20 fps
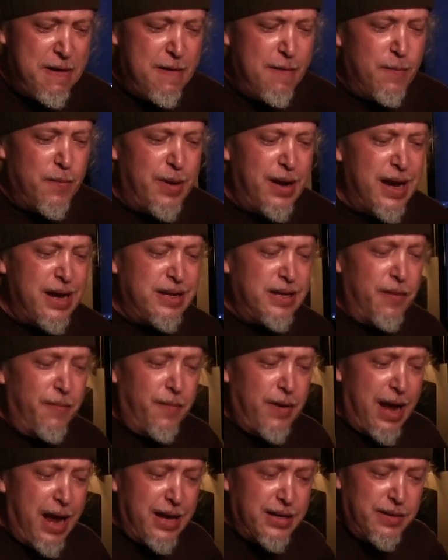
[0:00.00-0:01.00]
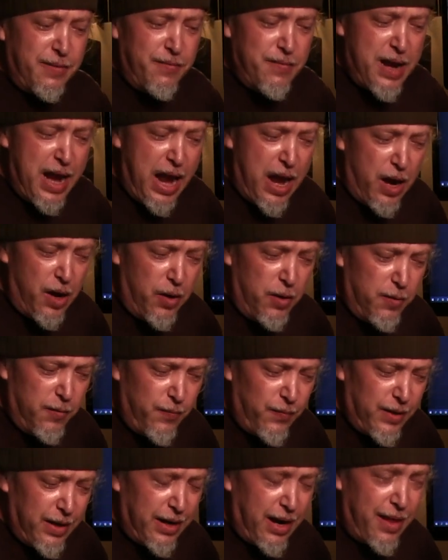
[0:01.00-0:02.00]
but as of now,
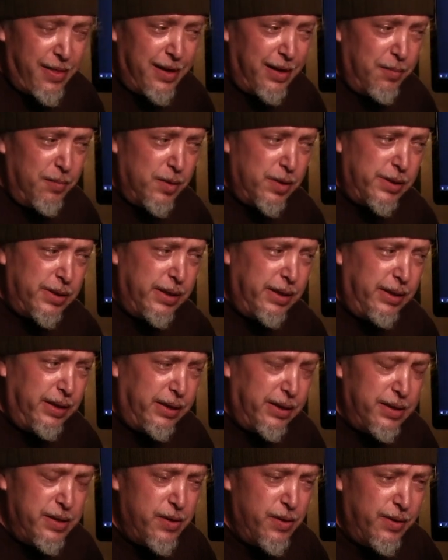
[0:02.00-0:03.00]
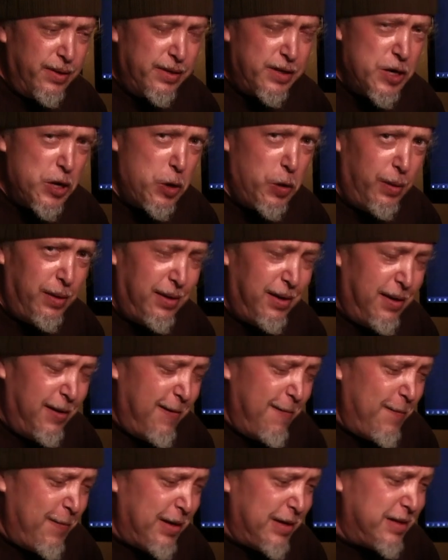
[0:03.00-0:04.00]
and I think Machine can do it too,
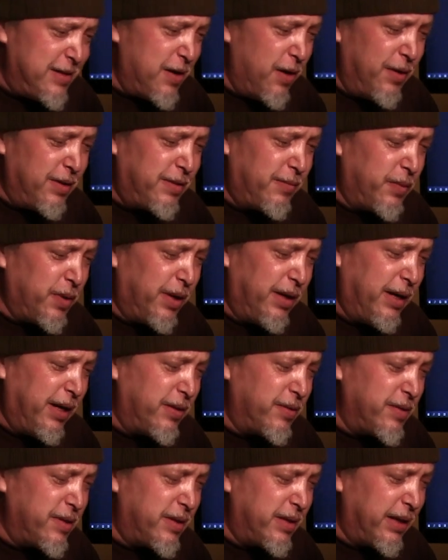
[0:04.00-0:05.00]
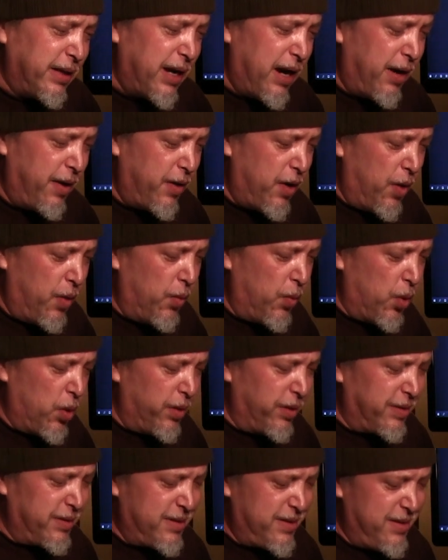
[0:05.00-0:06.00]
so it's really interesting how it all
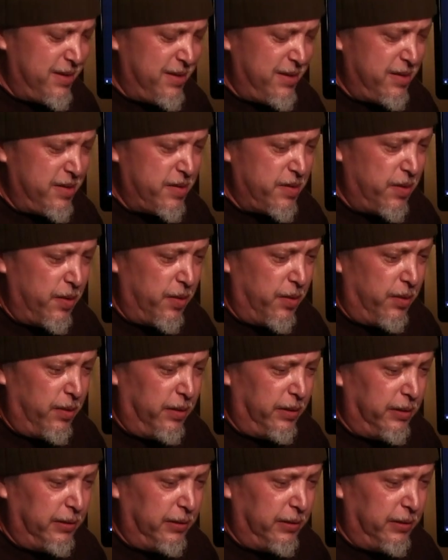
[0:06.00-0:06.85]
works. So